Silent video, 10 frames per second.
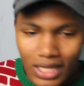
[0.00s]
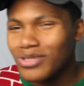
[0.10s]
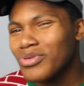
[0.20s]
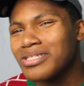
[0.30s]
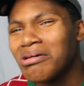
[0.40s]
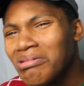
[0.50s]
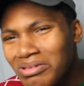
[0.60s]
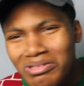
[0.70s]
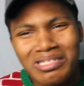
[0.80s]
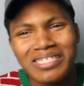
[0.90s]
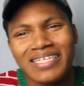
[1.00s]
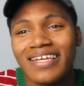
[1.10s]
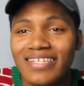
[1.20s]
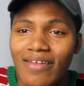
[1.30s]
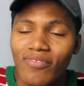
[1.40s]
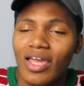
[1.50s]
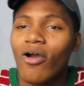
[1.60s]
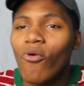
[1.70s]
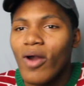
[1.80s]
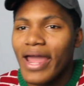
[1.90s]
Because we so used to seeing the stuff that
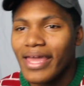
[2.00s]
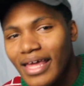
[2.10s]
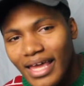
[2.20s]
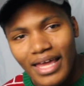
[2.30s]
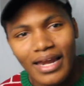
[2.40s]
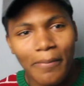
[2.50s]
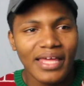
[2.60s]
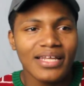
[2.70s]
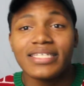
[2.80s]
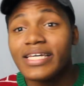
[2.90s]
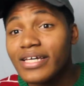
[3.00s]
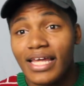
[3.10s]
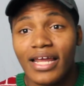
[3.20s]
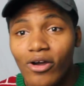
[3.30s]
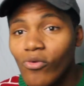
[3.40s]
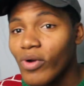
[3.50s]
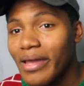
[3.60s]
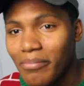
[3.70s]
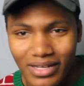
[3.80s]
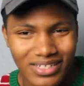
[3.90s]
go right. And I mean, it's good that it go
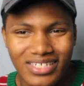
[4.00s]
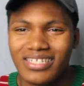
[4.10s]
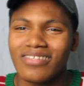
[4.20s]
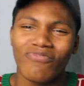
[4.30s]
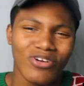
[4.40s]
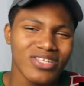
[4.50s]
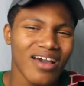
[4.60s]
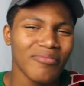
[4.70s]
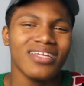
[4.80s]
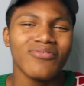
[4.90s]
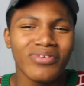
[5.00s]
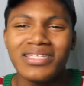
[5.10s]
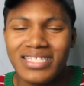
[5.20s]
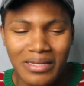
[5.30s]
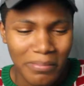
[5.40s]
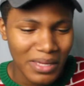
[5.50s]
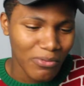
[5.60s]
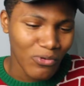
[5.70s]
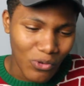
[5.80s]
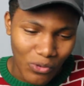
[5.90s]
right, but it's just the first time we get to really see the
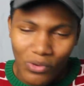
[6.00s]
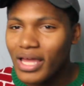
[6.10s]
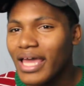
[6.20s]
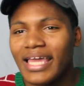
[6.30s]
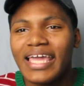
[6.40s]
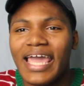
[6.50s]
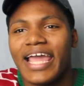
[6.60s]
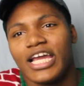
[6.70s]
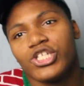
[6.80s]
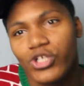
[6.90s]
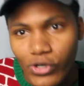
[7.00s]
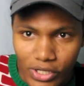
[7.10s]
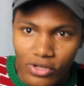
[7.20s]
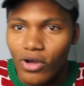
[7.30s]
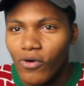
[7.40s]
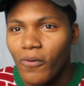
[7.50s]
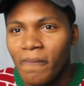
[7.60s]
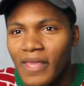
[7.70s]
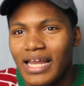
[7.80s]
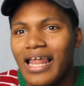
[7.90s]
people who get injured, you know.
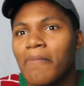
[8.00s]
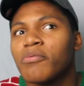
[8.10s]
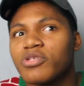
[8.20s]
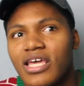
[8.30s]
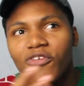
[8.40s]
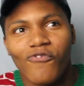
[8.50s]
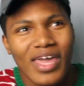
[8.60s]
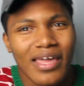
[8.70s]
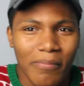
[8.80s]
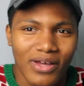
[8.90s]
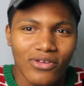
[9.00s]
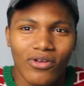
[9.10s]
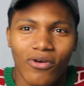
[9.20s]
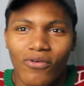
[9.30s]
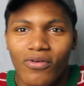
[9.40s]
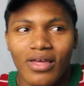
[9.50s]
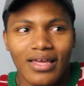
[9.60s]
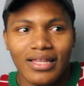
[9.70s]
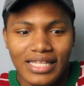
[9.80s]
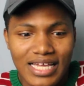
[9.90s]
And a lot of people say it's fake, but, you know,
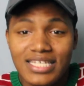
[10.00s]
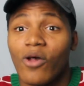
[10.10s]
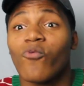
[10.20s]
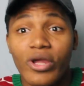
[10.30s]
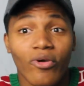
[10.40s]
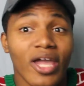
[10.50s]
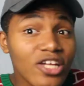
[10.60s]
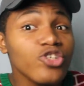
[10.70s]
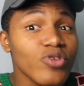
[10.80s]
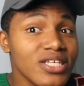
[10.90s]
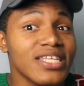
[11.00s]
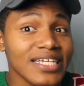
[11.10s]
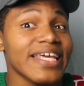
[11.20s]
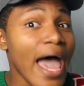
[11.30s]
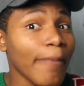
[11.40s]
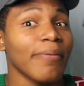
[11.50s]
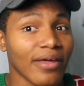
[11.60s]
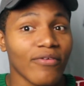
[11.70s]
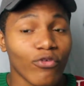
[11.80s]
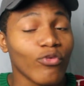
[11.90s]
these are real injuries that's
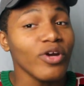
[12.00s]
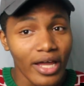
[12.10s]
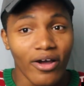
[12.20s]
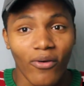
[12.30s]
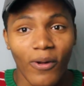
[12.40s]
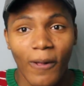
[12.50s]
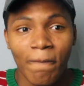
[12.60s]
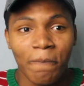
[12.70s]
happening, for real.